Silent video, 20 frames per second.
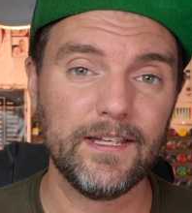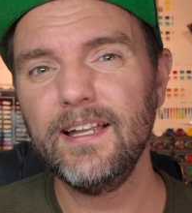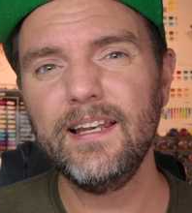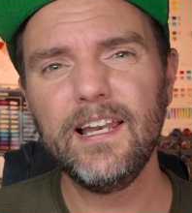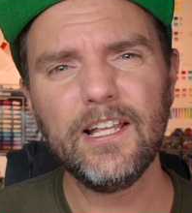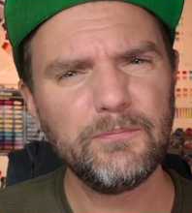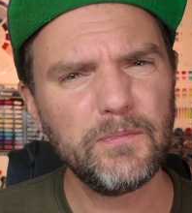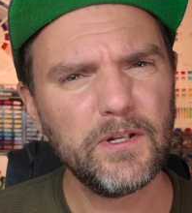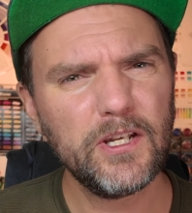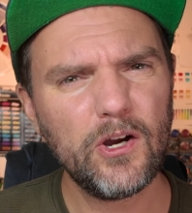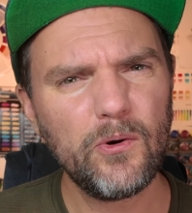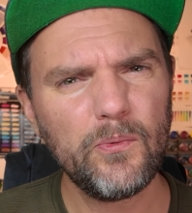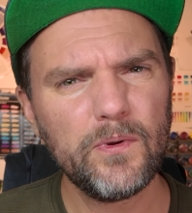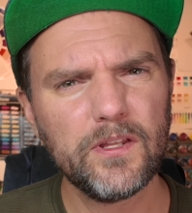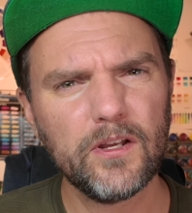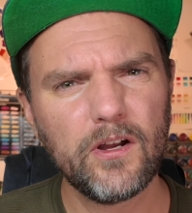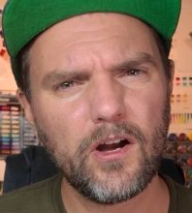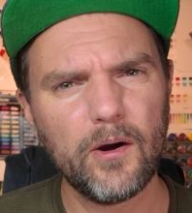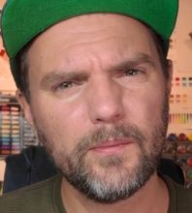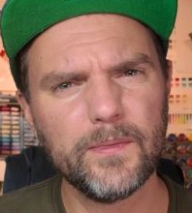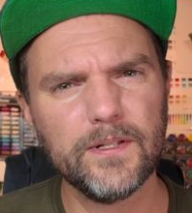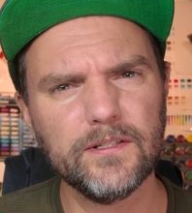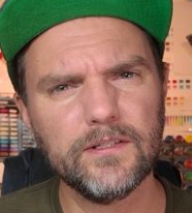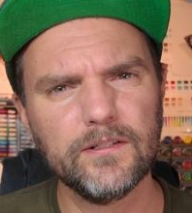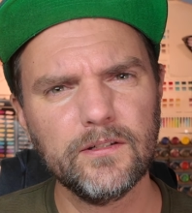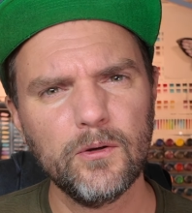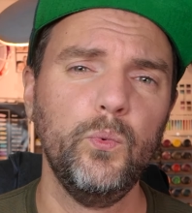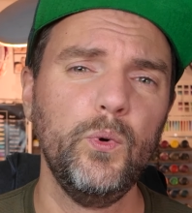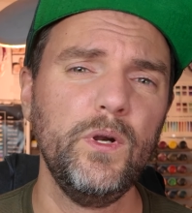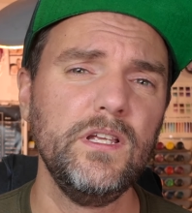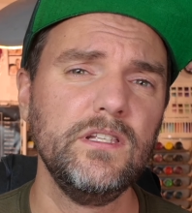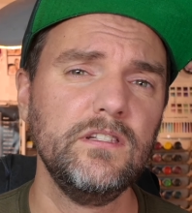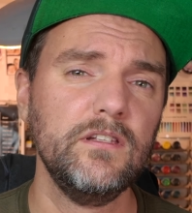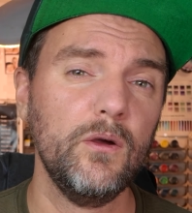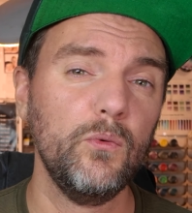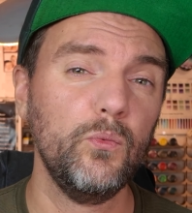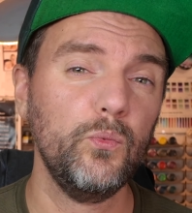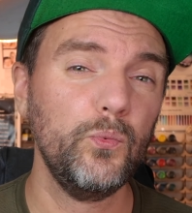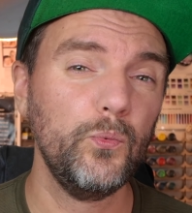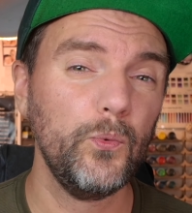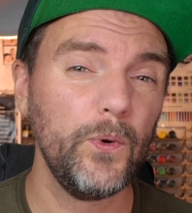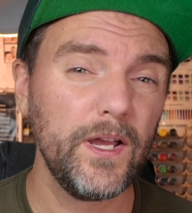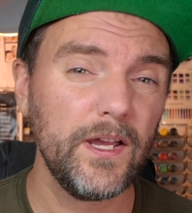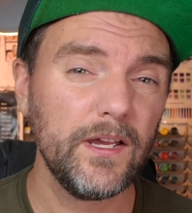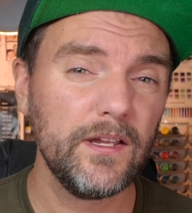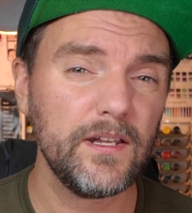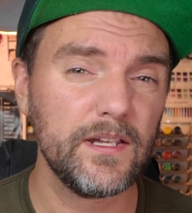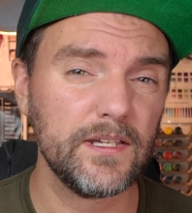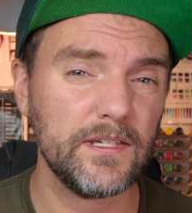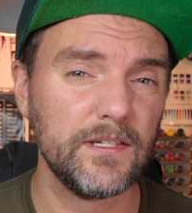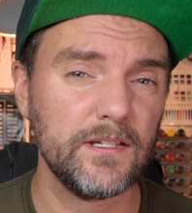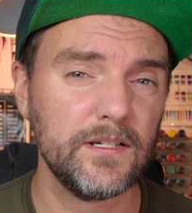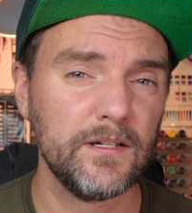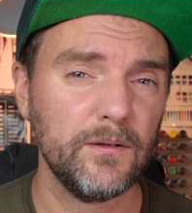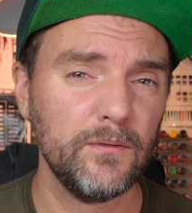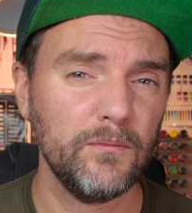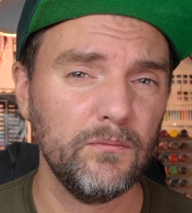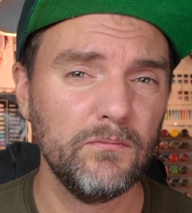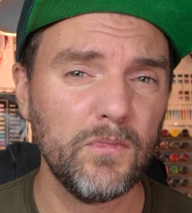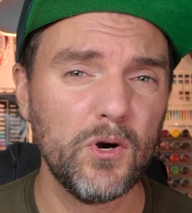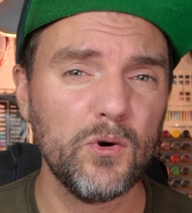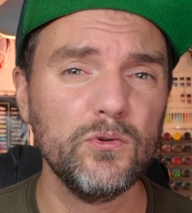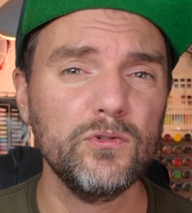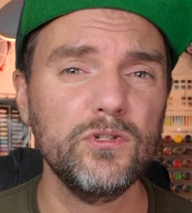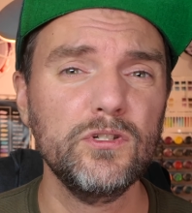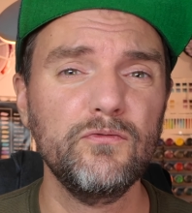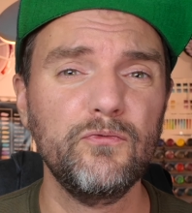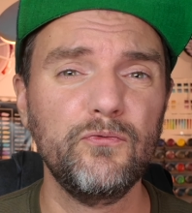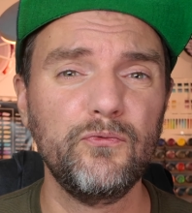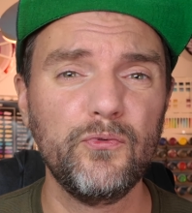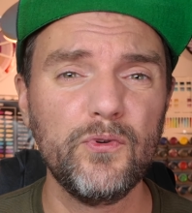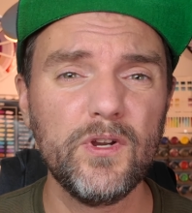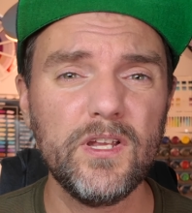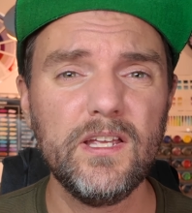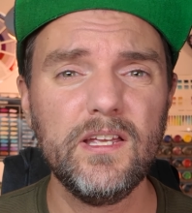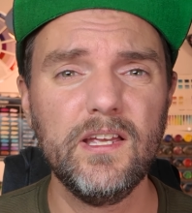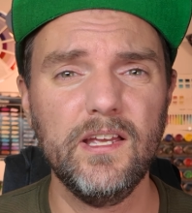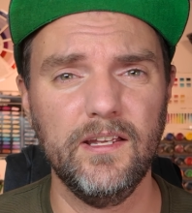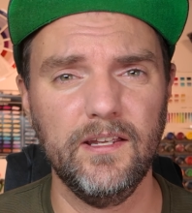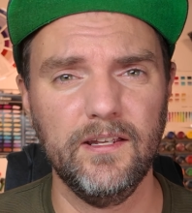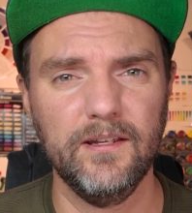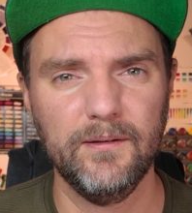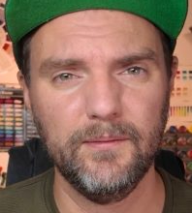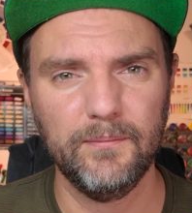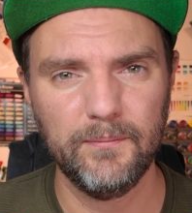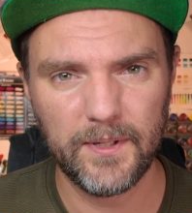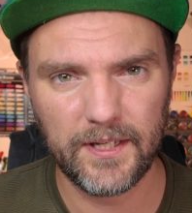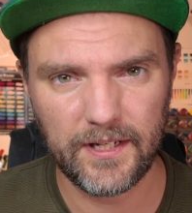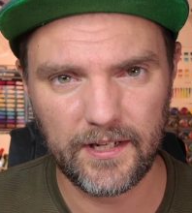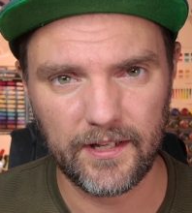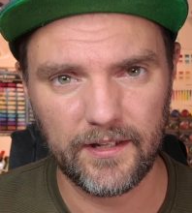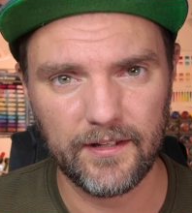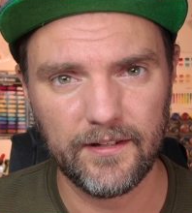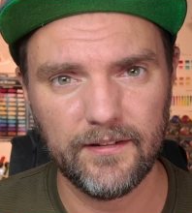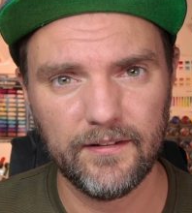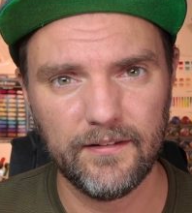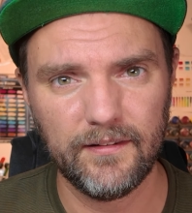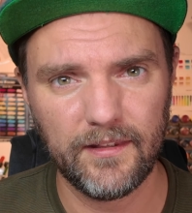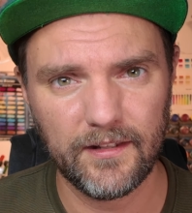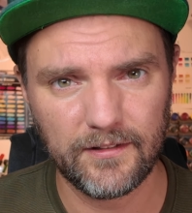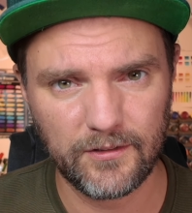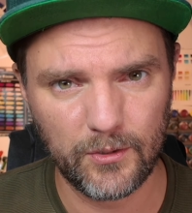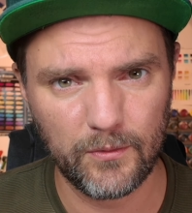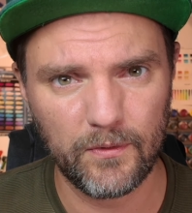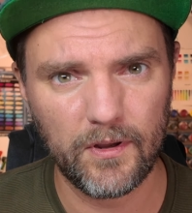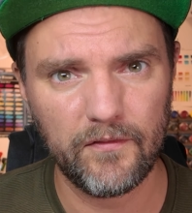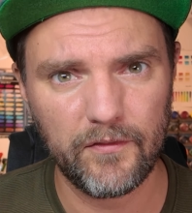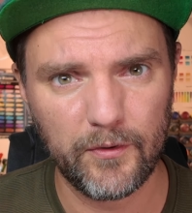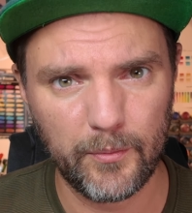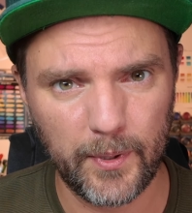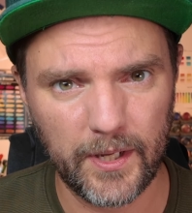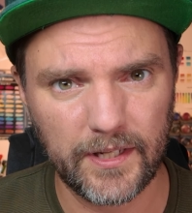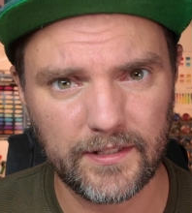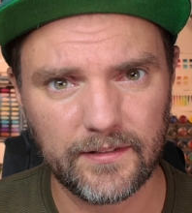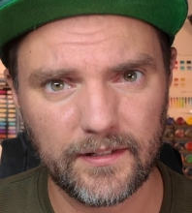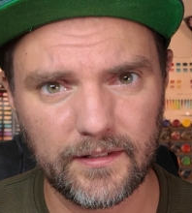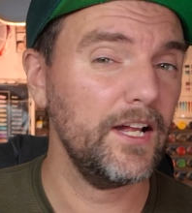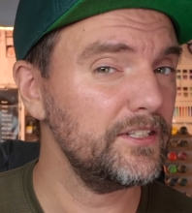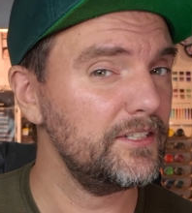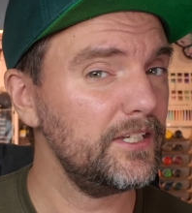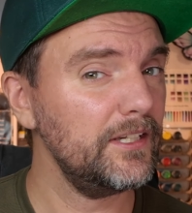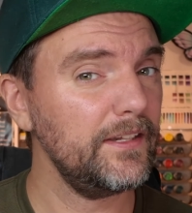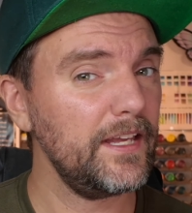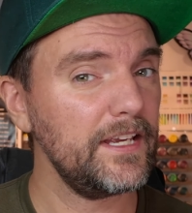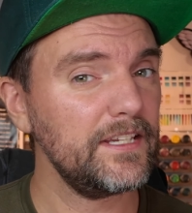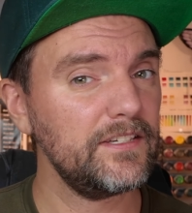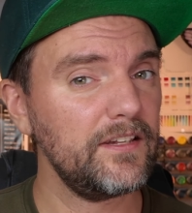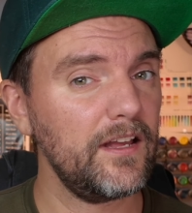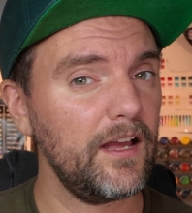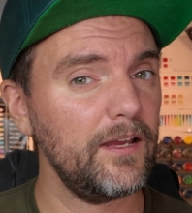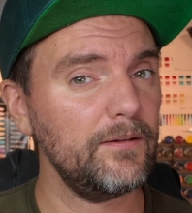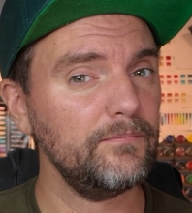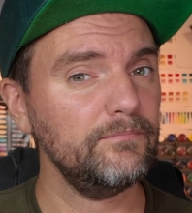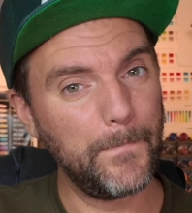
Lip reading: And let me know in the comments, what is the weirdest, most freeing mini that you ever painted? Until next time,